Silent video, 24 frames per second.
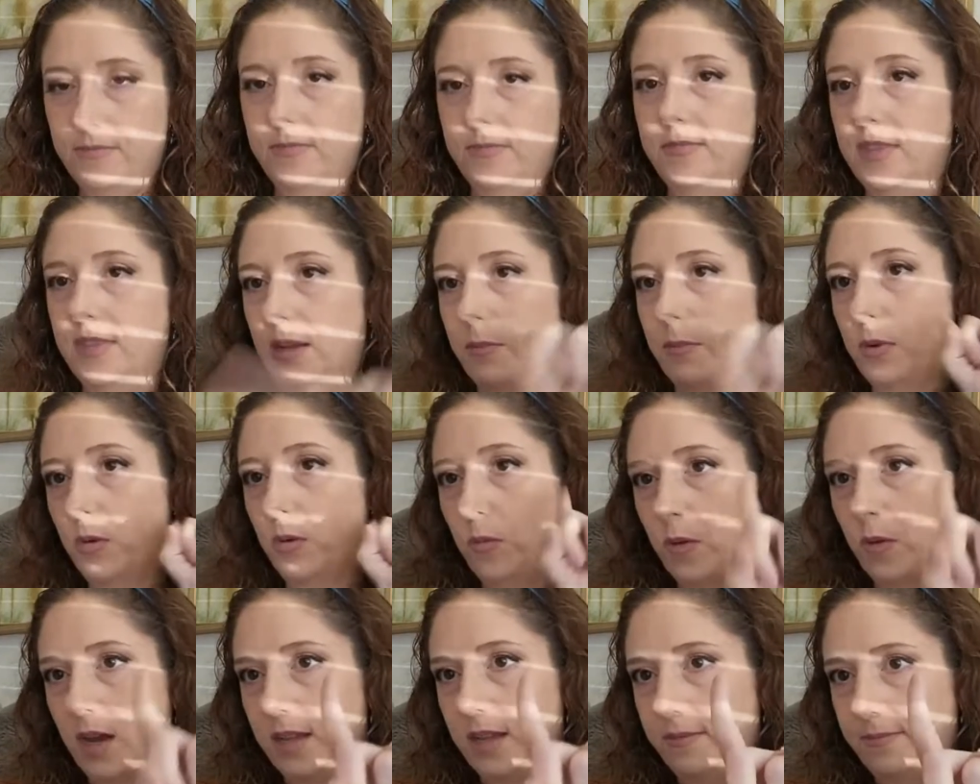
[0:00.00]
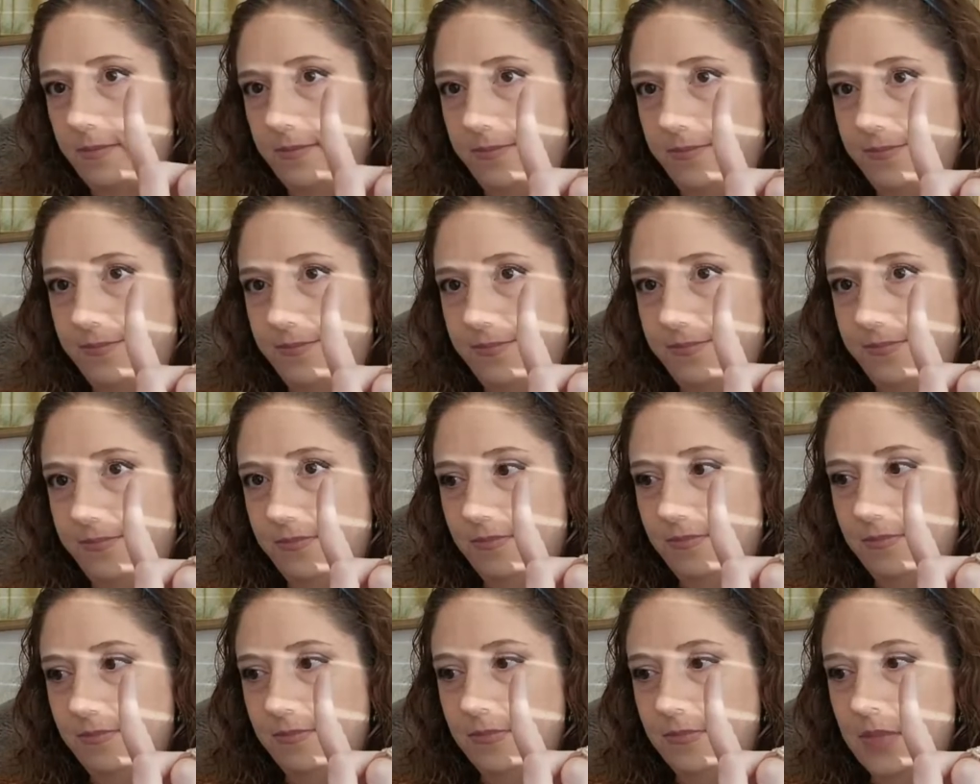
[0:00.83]
Number 1,
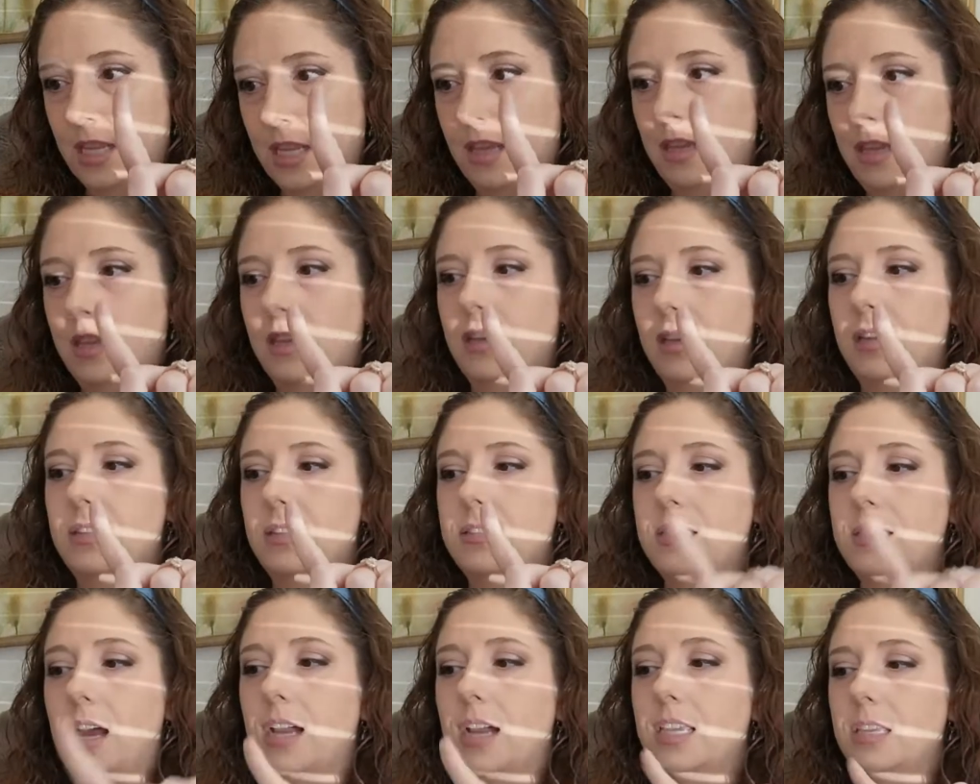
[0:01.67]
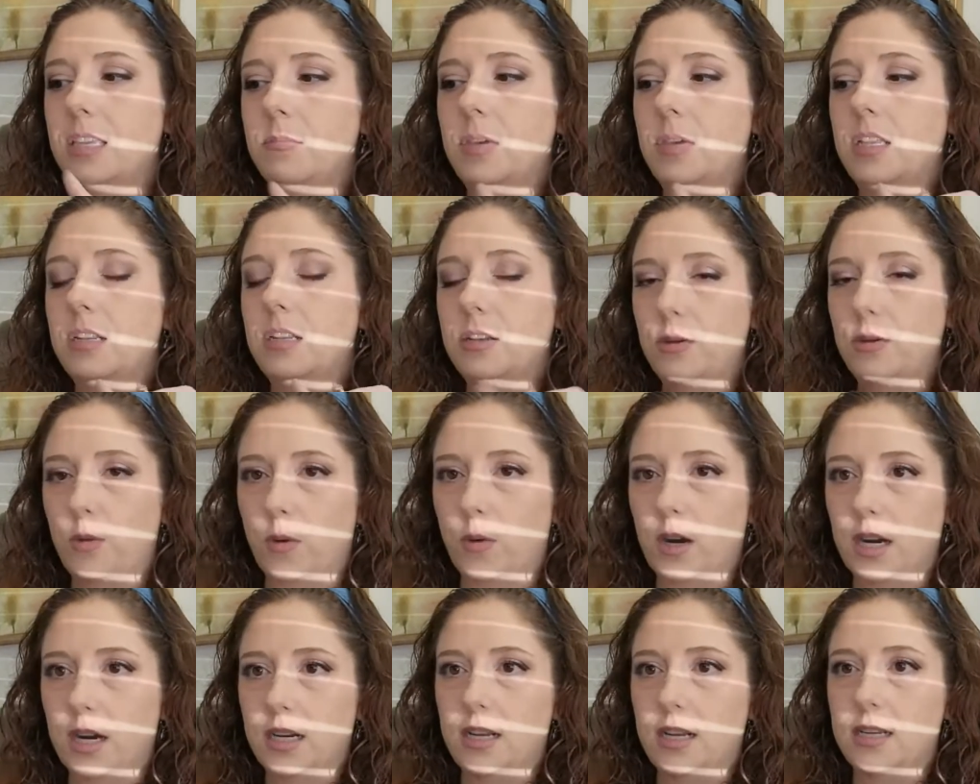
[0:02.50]
document and
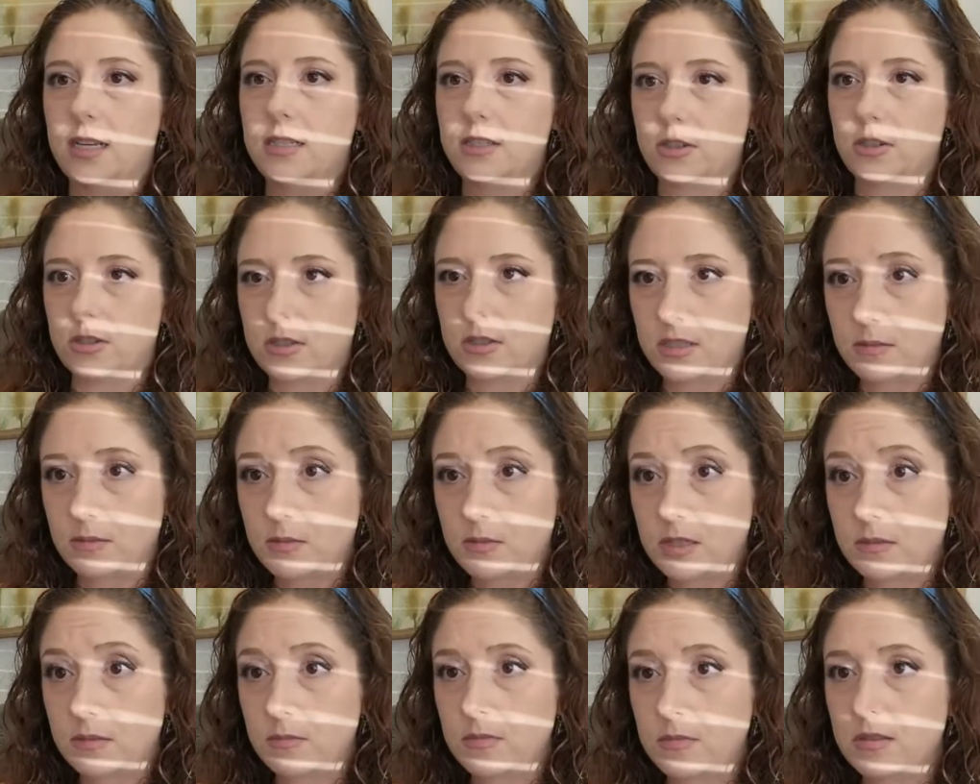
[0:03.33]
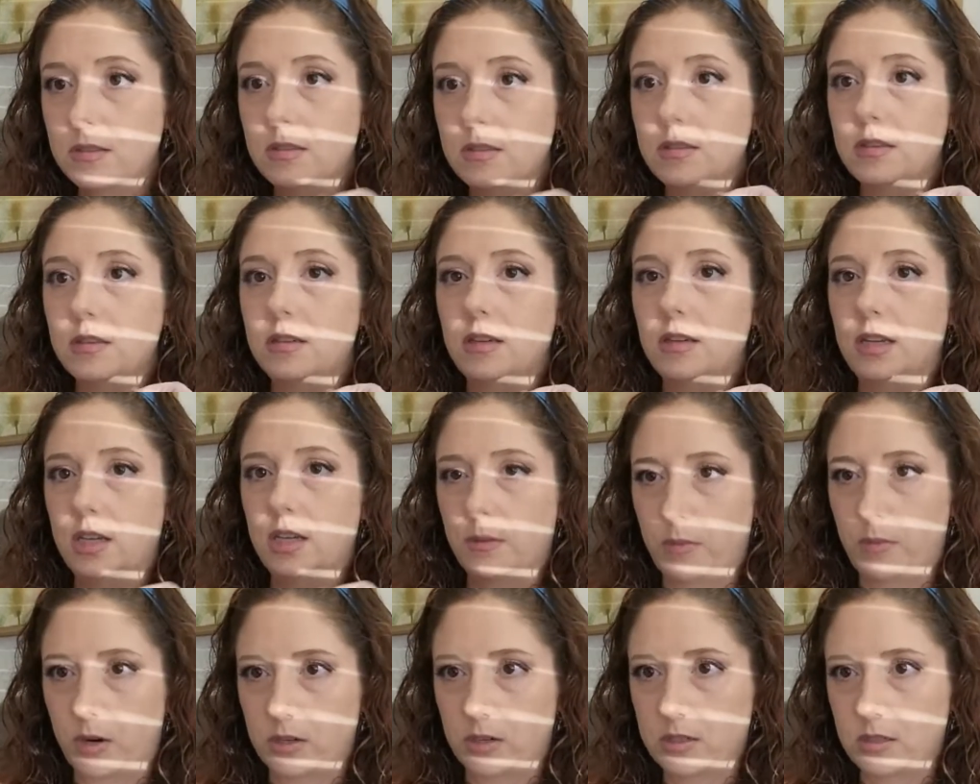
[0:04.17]
organize your symptoms and your
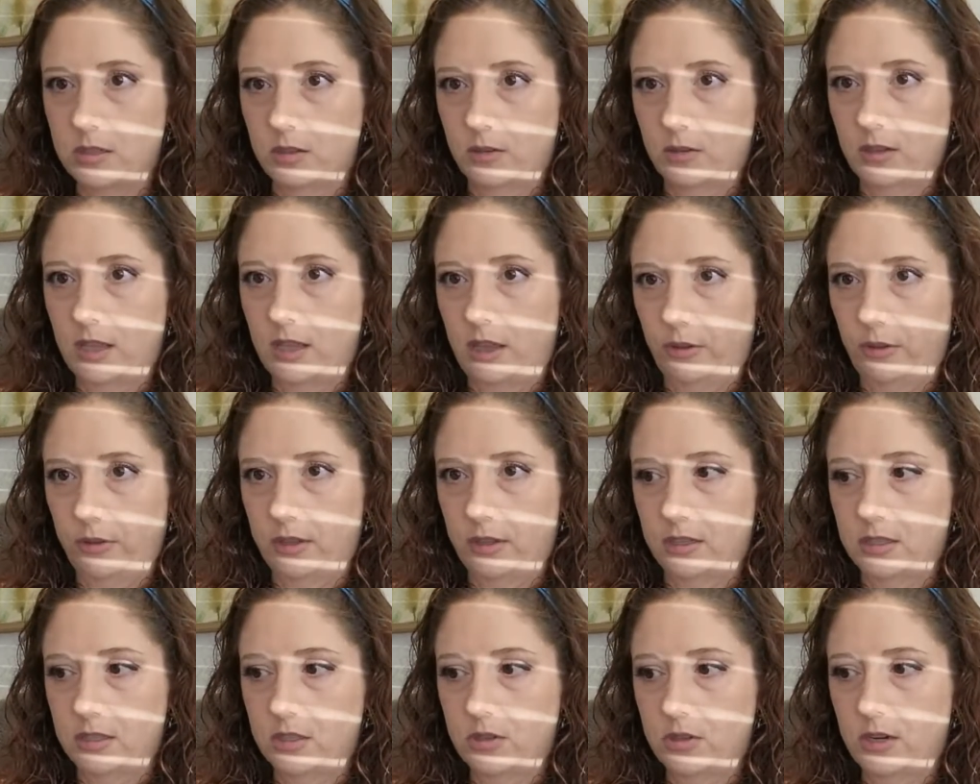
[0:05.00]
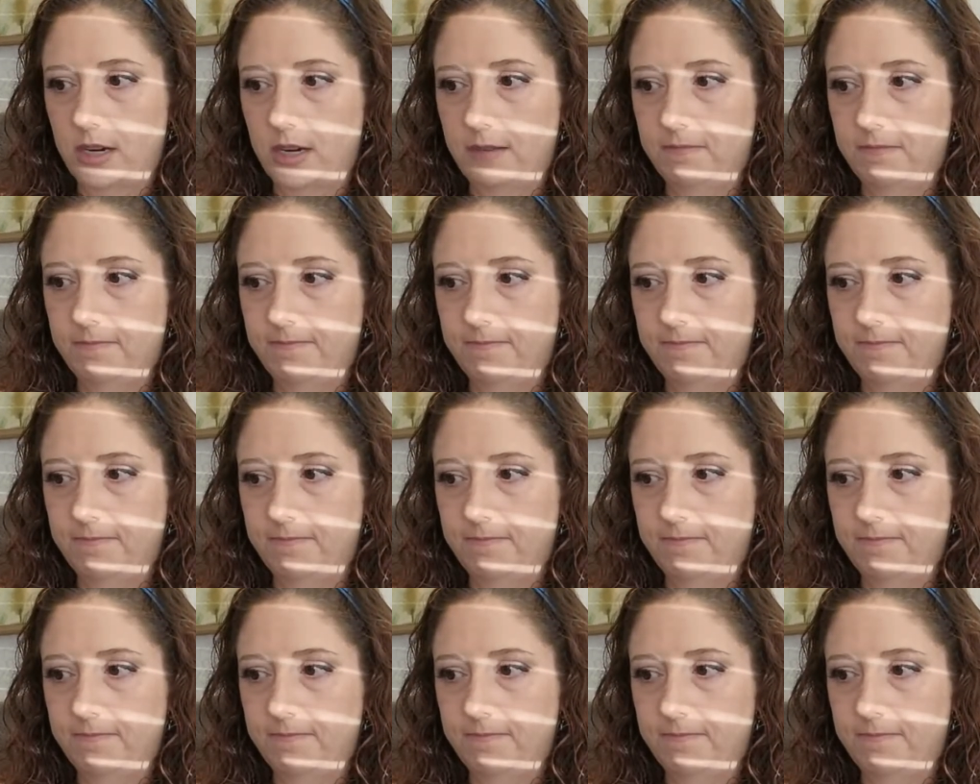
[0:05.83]
personal health history.